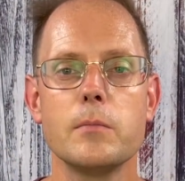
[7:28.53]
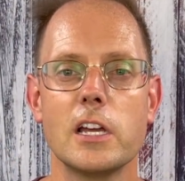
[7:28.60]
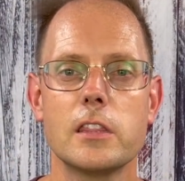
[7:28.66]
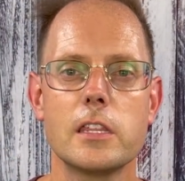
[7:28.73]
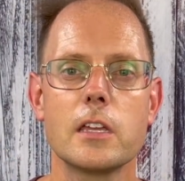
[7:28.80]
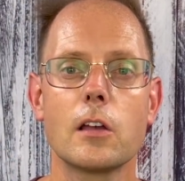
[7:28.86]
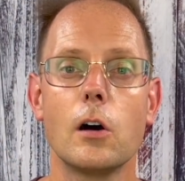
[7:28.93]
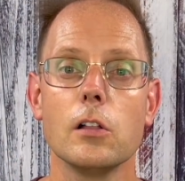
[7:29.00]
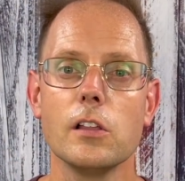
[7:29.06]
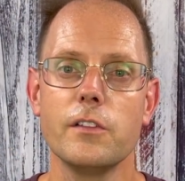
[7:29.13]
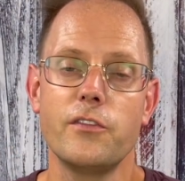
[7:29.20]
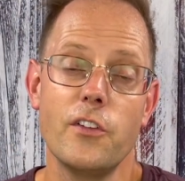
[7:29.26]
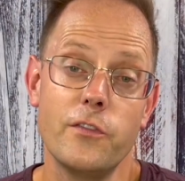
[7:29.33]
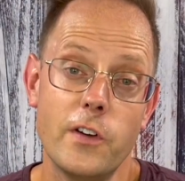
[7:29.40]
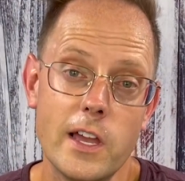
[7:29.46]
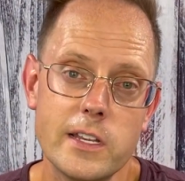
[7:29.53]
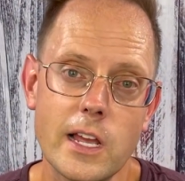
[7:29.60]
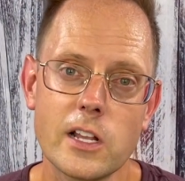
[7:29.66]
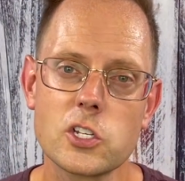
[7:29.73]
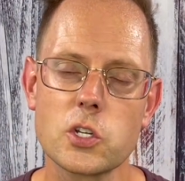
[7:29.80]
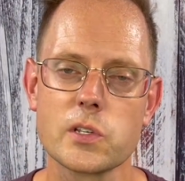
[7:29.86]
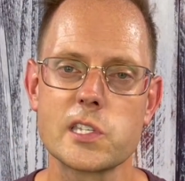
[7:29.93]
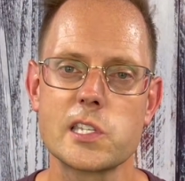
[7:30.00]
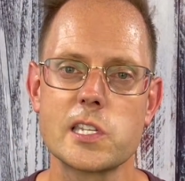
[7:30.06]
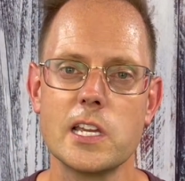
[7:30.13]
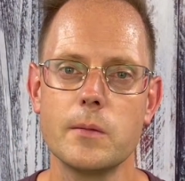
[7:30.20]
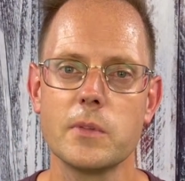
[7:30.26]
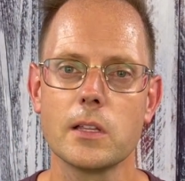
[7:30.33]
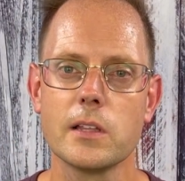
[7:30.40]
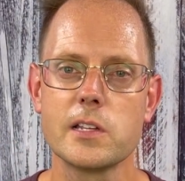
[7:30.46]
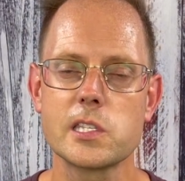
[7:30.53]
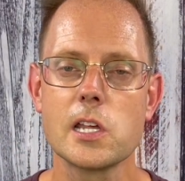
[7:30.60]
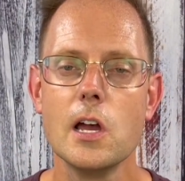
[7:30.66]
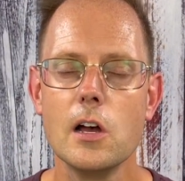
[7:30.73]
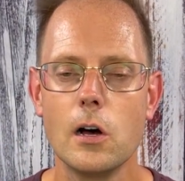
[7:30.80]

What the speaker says: I think all of the financial stimulus,